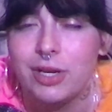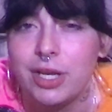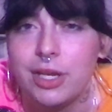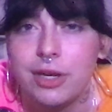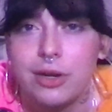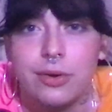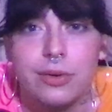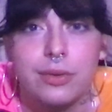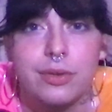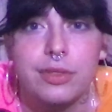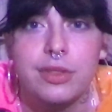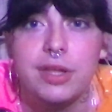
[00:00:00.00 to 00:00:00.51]
you
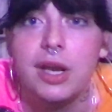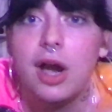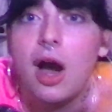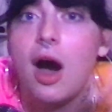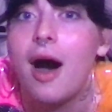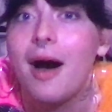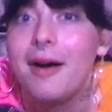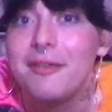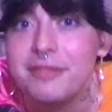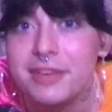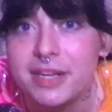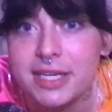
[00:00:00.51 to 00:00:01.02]
know, the
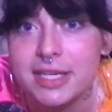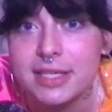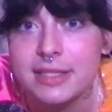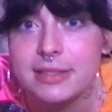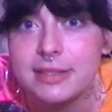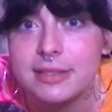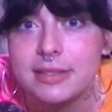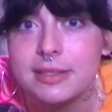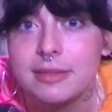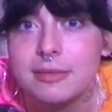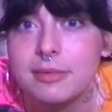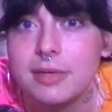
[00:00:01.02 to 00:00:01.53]

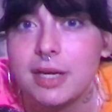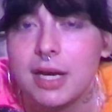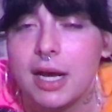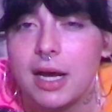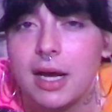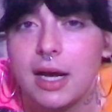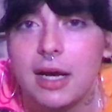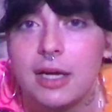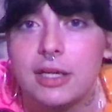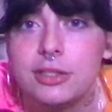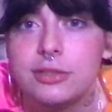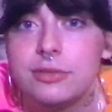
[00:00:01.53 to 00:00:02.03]
obvious
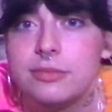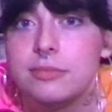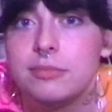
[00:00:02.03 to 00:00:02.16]
uh,